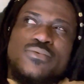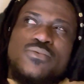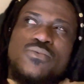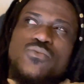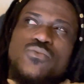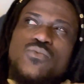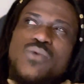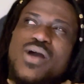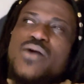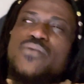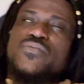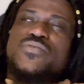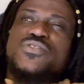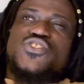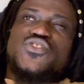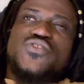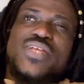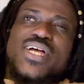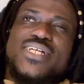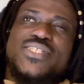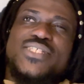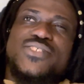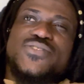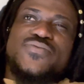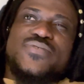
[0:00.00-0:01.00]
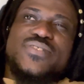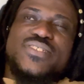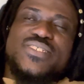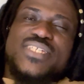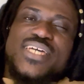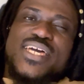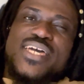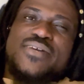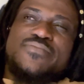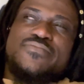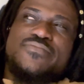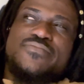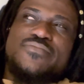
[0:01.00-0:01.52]
why would you not do the
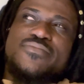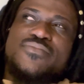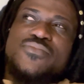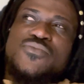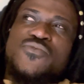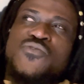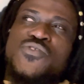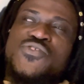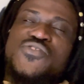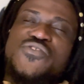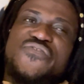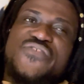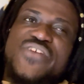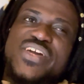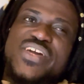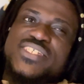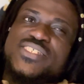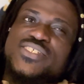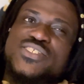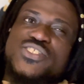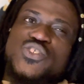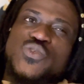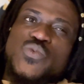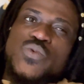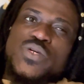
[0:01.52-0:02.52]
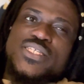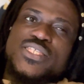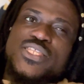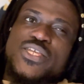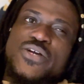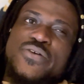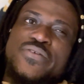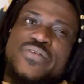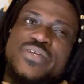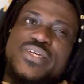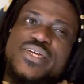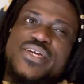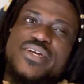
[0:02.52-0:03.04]
same when you're facing 20,
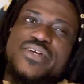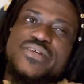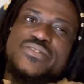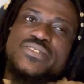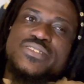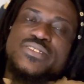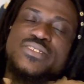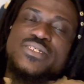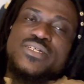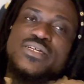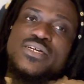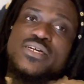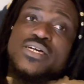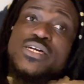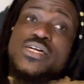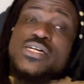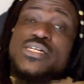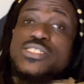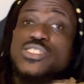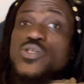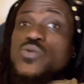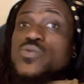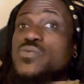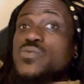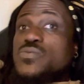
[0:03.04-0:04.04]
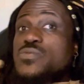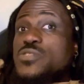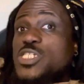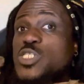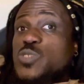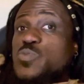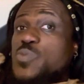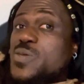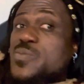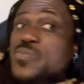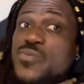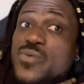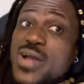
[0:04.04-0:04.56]
30 years? So these
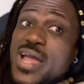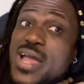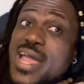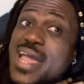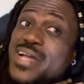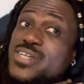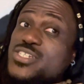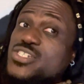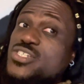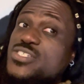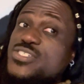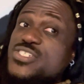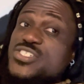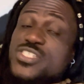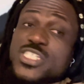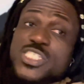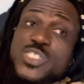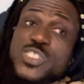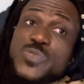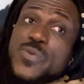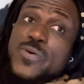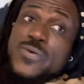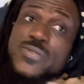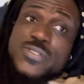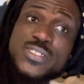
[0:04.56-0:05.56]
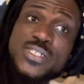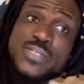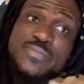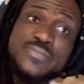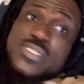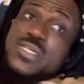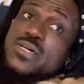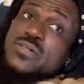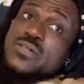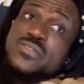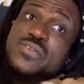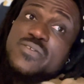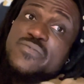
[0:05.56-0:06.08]
people are actually just exposing
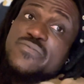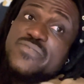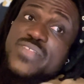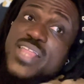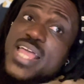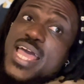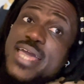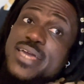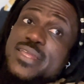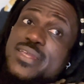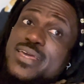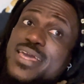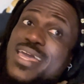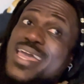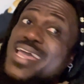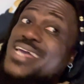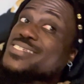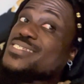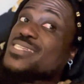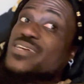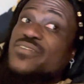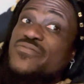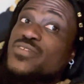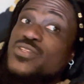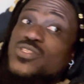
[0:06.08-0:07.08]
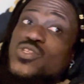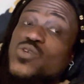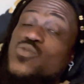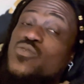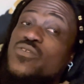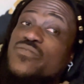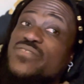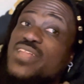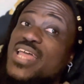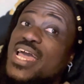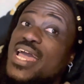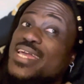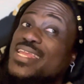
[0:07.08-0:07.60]
themselves from Vlad. It has nothing to do with
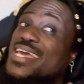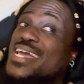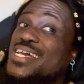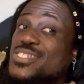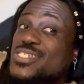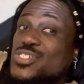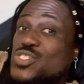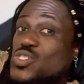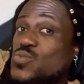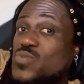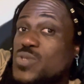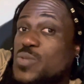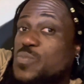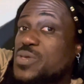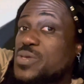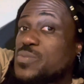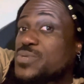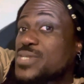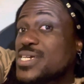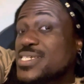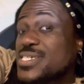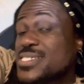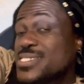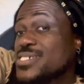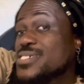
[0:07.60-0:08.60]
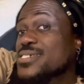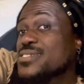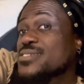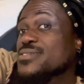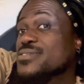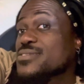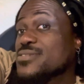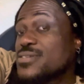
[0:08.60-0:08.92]
Vlad. It has to do with the people that's in